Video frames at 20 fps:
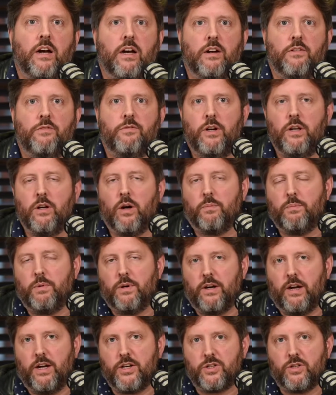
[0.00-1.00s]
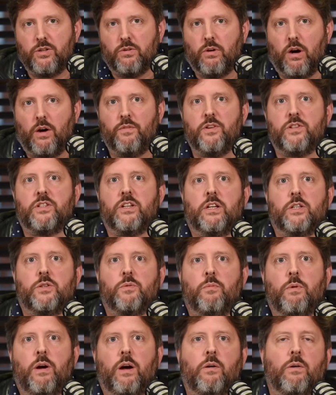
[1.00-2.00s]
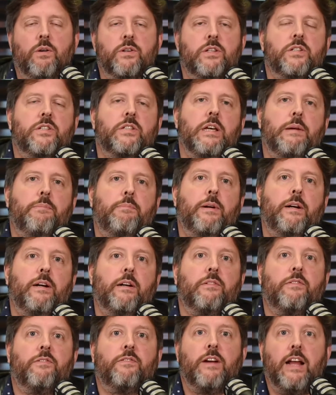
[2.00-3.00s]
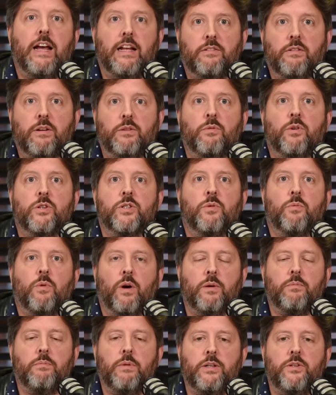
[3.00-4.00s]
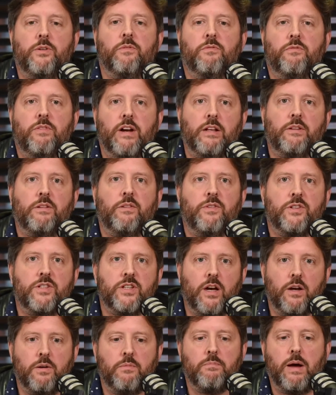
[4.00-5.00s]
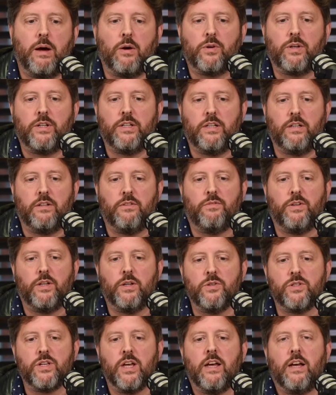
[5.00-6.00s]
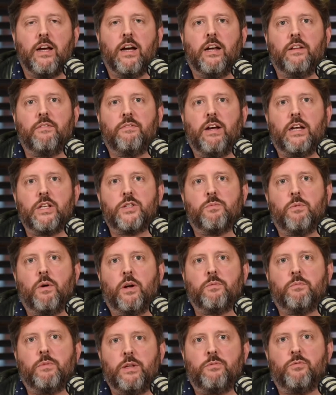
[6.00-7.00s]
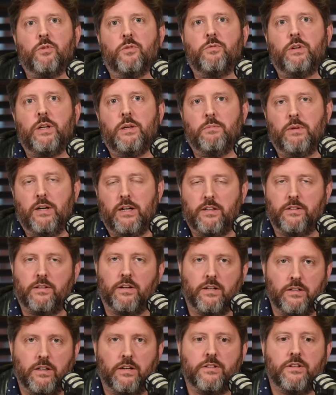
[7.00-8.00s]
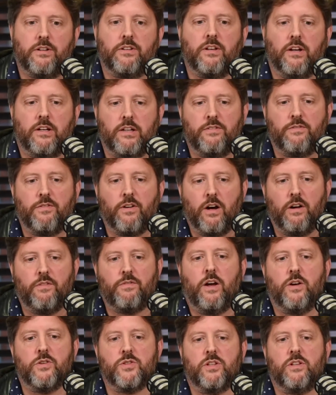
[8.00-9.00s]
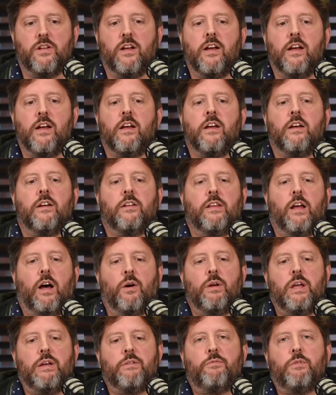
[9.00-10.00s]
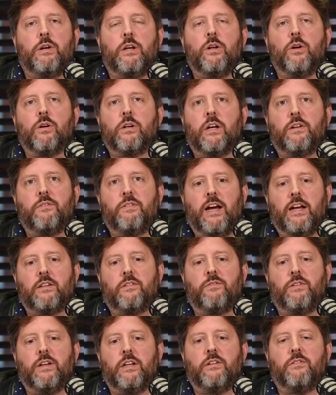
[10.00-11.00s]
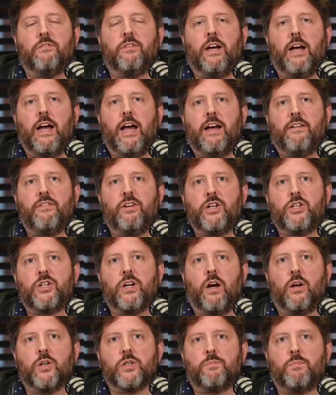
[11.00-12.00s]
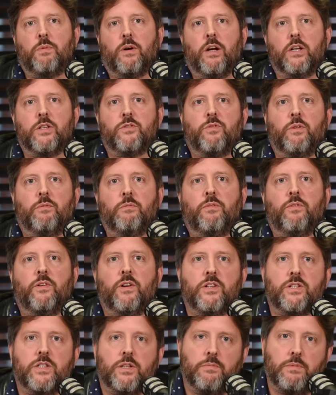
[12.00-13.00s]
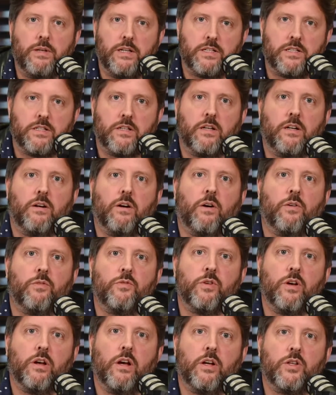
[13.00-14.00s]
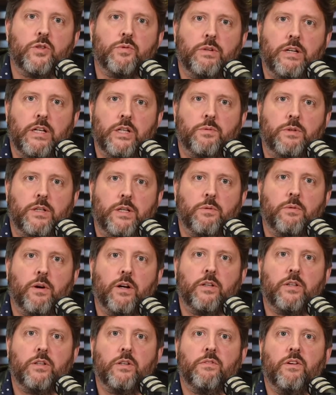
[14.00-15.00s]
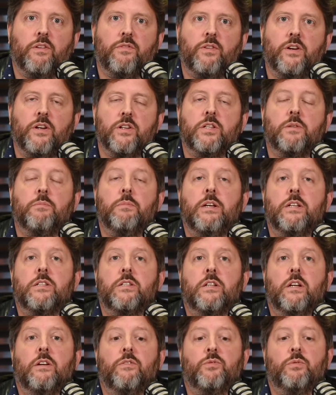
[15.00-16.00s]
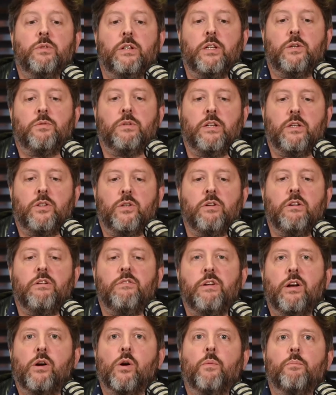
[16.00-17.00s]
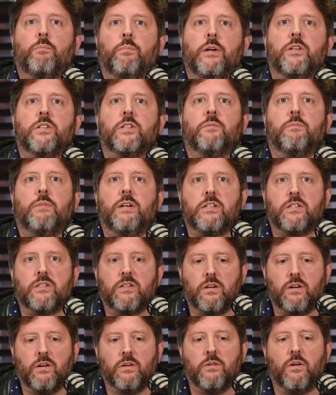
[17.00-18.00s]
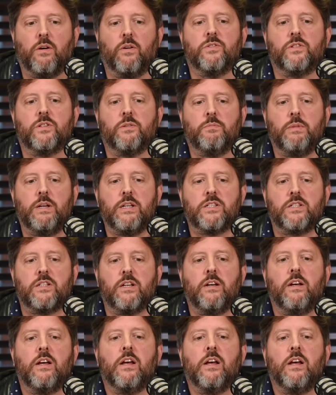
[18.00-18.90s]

fully operational office, as well as a separate flat that was a 1-bedroom flat with its own balcony and views, and that's what went for 3,995,000. Now, if we look at that, then the average house price from the first semester of 2021 to the first semester of 2022, we compare semester on semester,